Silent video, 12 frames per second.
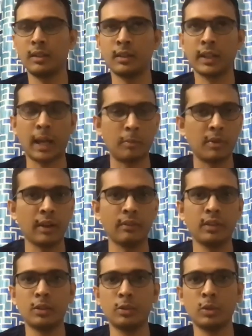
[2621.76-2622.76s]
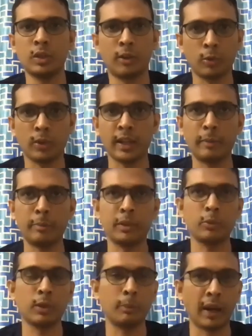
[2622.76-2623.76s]
cab driver to an auto captain
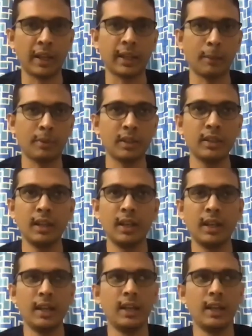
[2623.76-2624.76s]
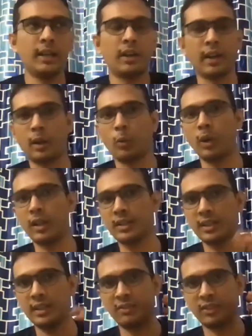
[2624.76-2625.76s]
to a bike captain, it requires a
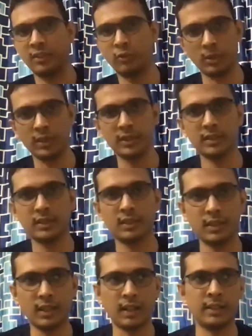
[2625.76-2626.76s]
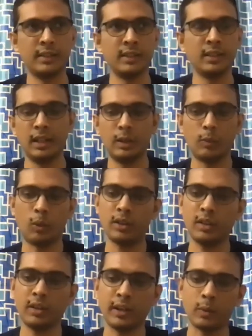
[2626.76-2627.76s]
different focus. And what
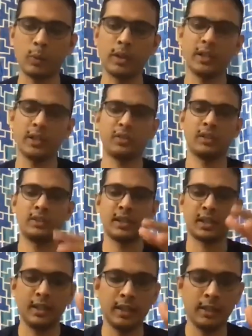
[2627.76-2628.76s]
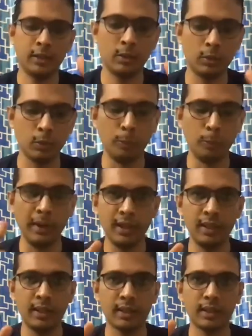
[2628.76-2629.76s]
it requires for generally to
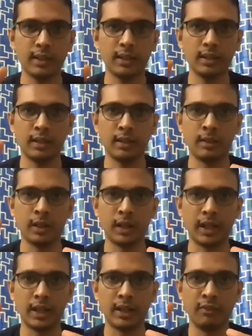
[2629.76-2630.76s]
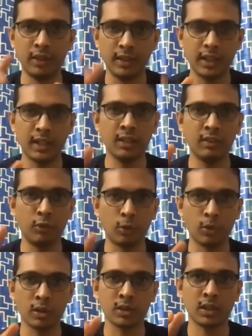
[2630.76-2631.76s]
build a vertical
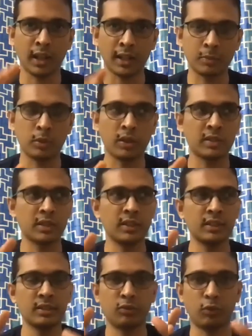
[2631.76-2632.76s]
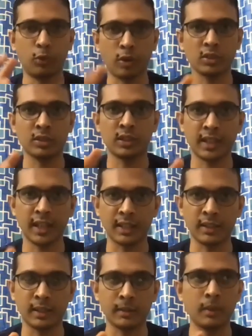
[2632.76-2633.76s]
focused transportation is focus on that
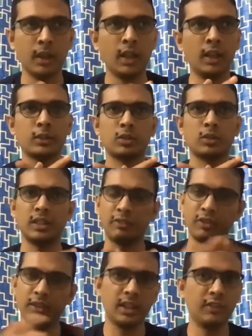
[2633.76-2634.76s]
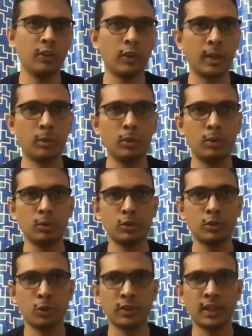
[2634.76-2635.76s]
category. So definitely we were able to
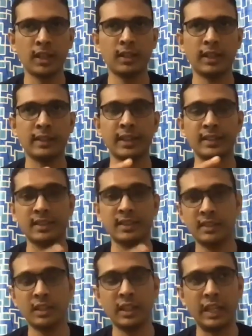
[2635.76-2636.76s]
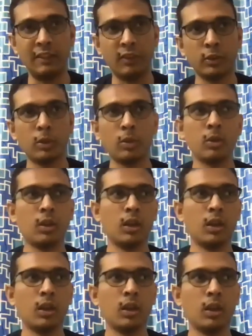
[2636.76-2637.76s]
show that, and that's the reason, even though
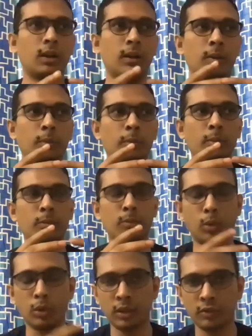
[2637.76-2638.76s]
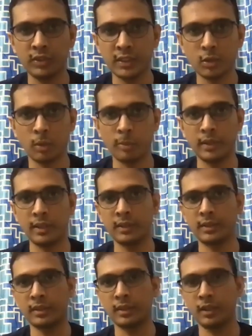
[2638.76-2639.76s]
both of these
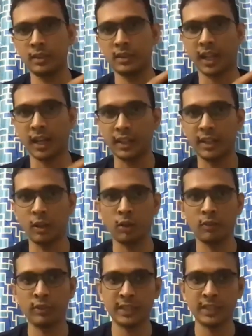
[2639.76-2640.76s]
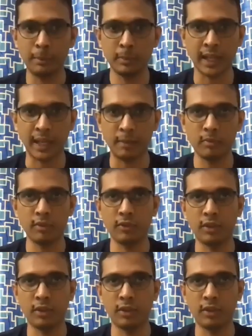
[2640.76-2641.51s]
competitors started along with the same time, we